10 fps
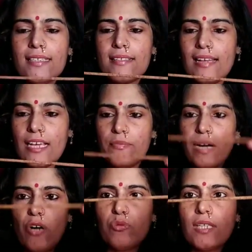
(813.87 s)
It's
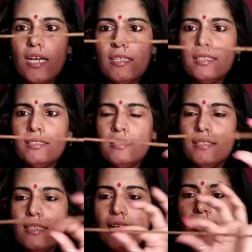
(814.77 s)
like brown color,
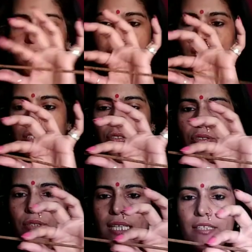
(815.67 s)
and you
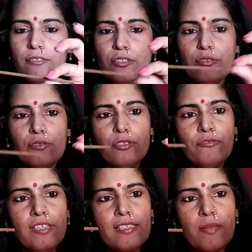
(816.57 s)
know, you can you
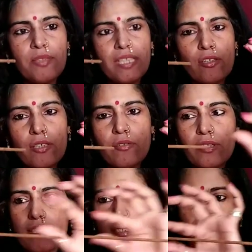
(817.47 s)
you feel something
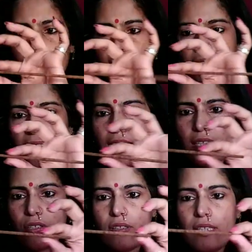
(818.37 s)
on this. There's a
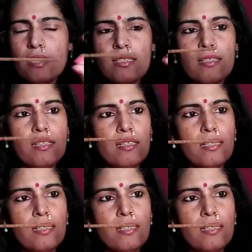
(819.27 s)
dust on this,